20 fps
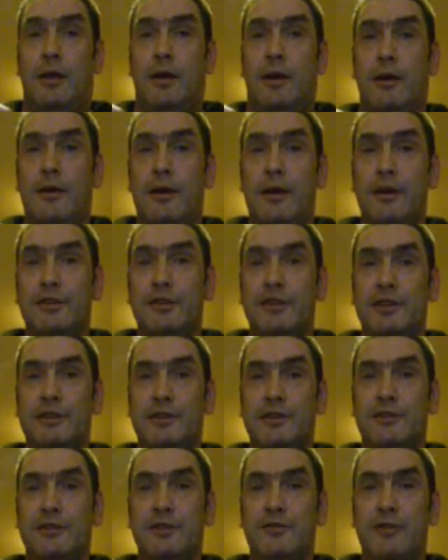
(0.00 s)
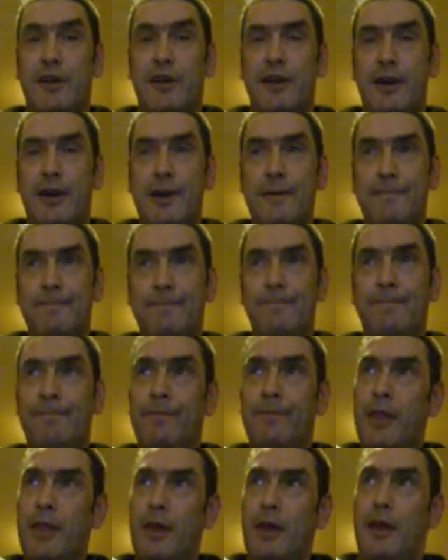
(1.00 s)
Uh, she's in Australia.
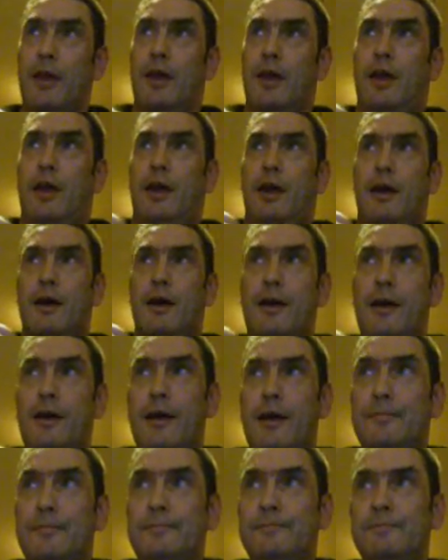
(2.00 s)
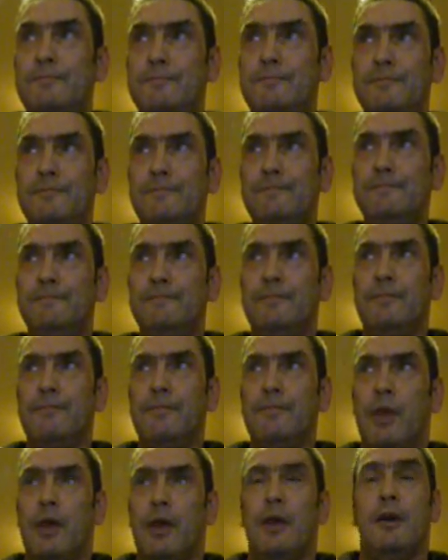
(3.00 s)
Uh,
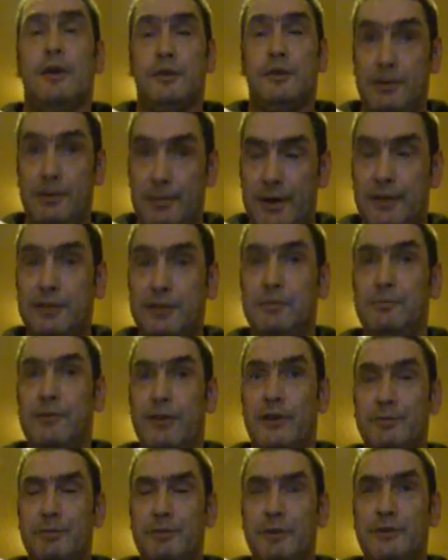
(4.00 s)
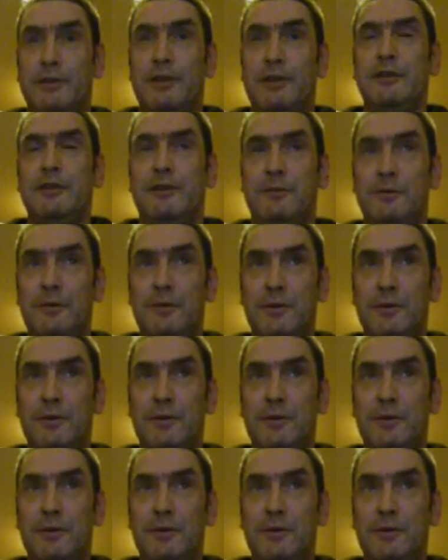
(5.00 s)
he makes some nice music too.